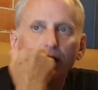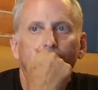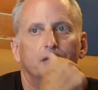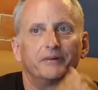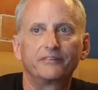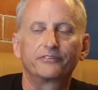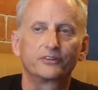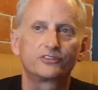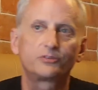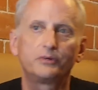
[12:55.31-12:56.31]
Uh, my
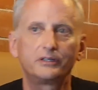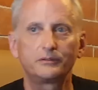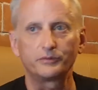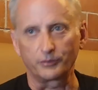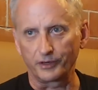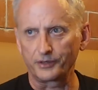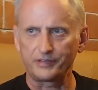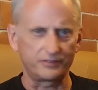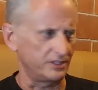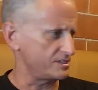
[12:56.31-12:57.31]
first one, where, where,
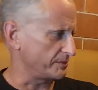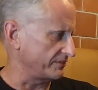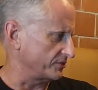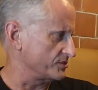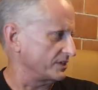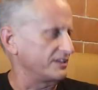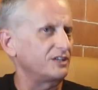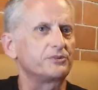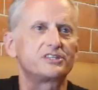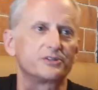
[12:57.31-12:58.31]
even is my first one? I think
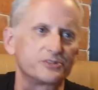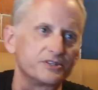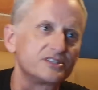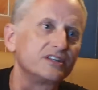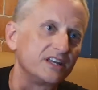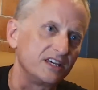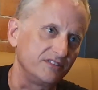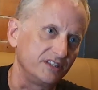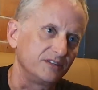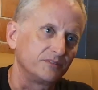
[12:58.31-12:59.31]
it was here. So it was in the
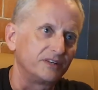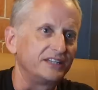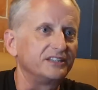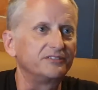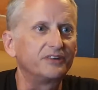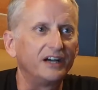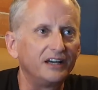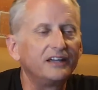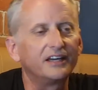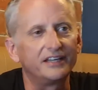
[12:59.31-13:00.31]
Navy. I oh, you were in the
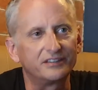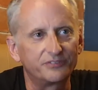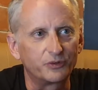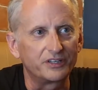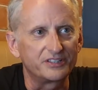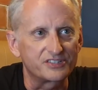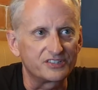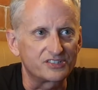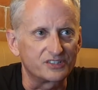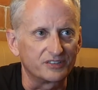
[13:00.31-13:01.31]
Navy. Yeah, I did four years in
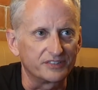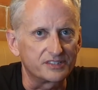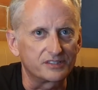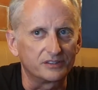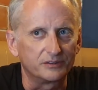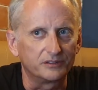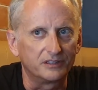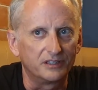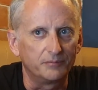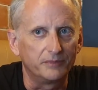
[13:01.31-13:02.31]
the service. So, okay.
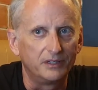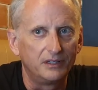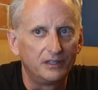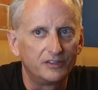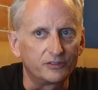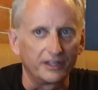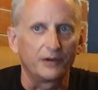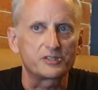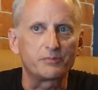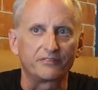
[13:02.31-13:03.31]
Um, so that
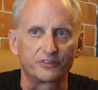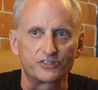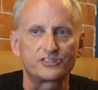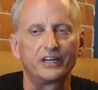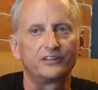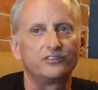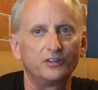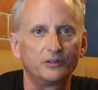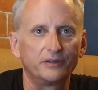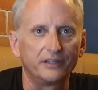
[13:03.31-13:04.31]
was my first
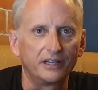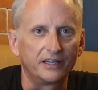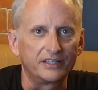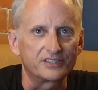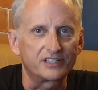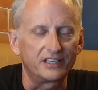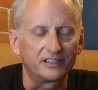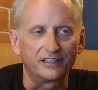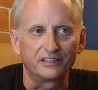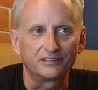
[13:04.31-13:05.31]
tattoo, and then I just kind of
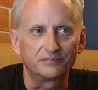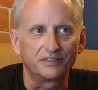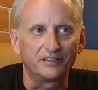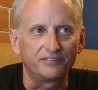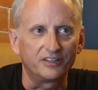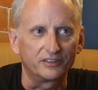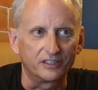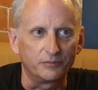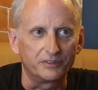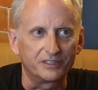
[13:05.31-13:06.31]
like uh, fell in love with